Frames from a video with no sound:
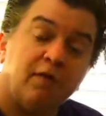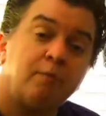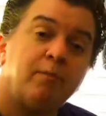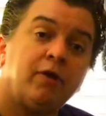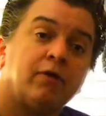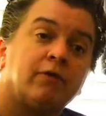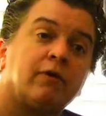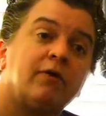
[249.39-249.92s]

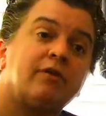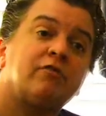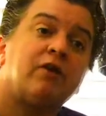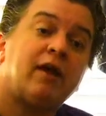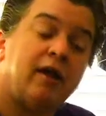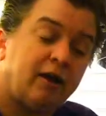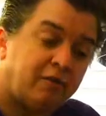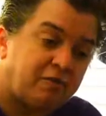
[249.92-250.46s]
mineral
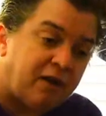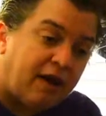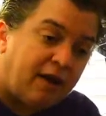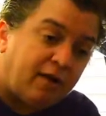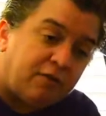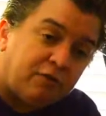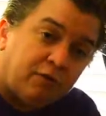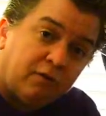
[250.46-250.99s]
takes
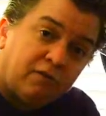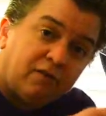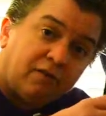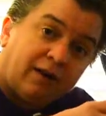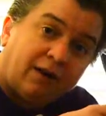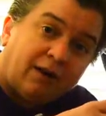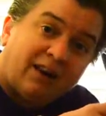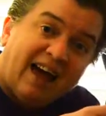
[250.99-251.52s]
as those
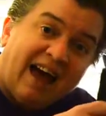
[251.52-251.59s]
little